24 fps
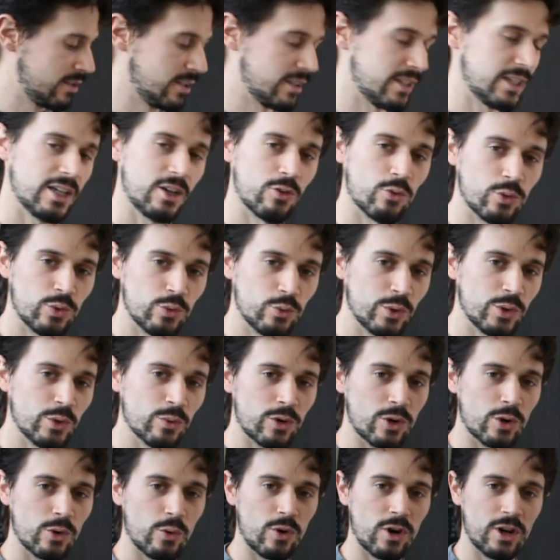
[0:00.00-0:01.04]
Now, when we
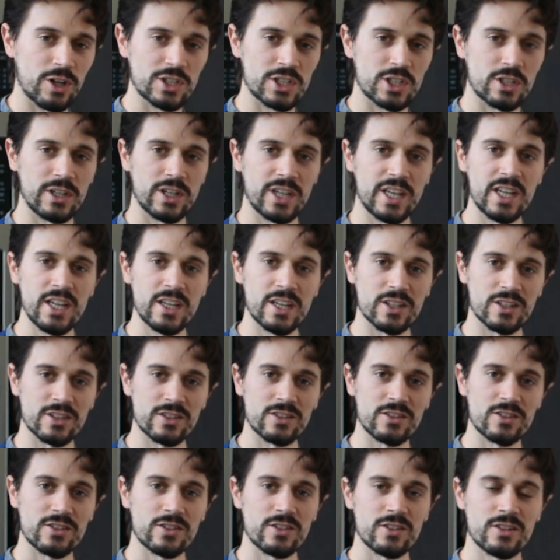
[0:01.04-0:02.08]
want to wash our
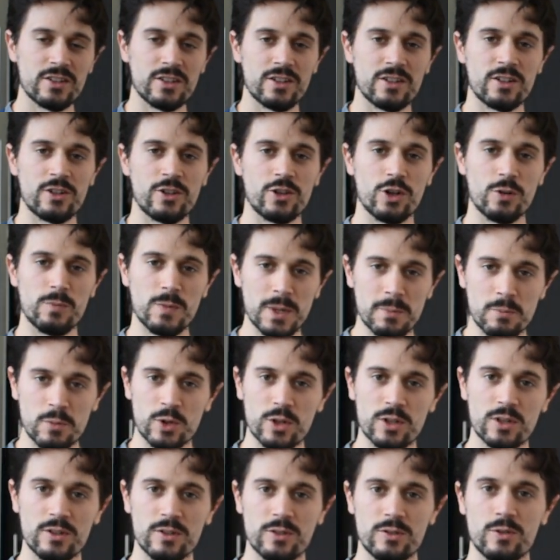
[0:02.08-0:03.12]
hands,
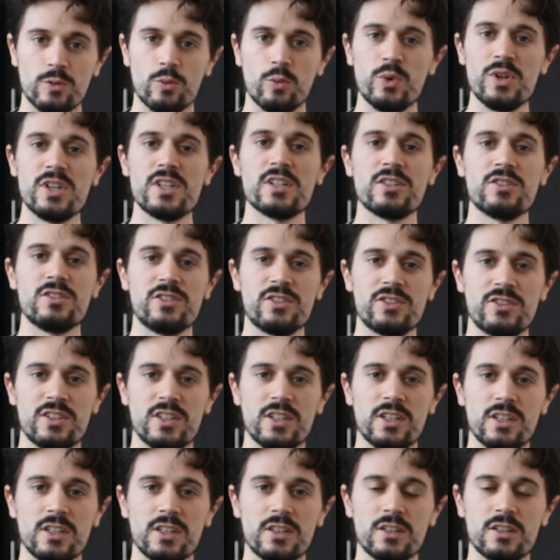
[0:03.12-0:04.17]
remember, we can
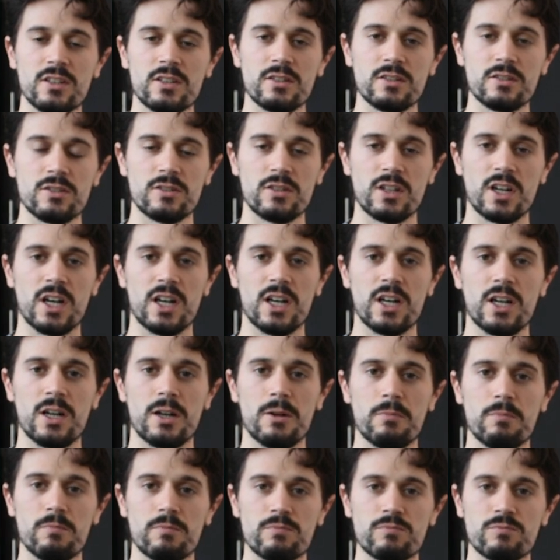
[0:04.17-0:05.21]
sing
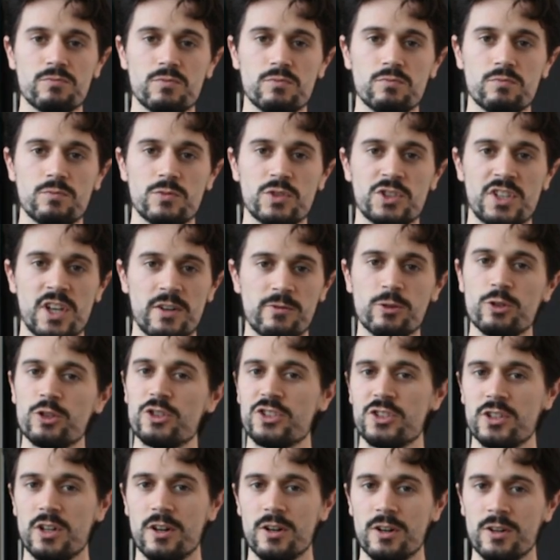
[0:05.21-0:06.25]
several
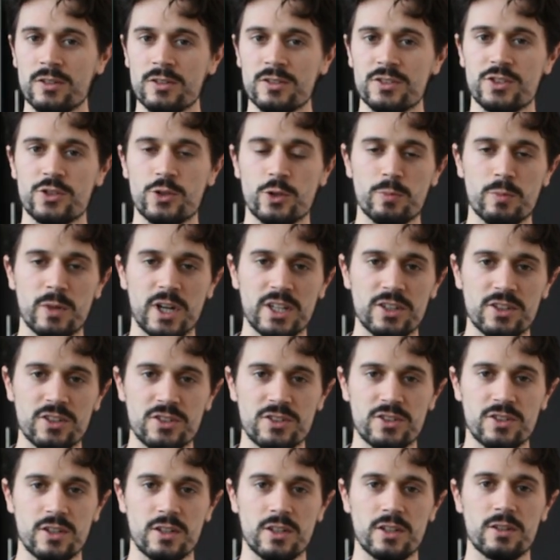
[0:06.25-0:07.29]
songs to remind
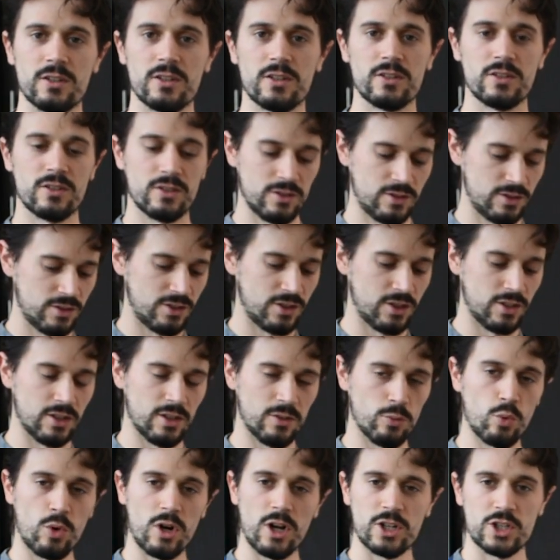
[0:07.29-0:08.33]
us to
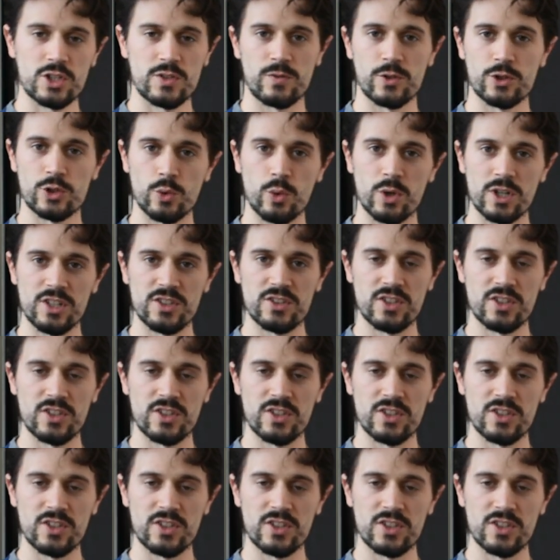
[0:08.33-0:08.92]
wash for 20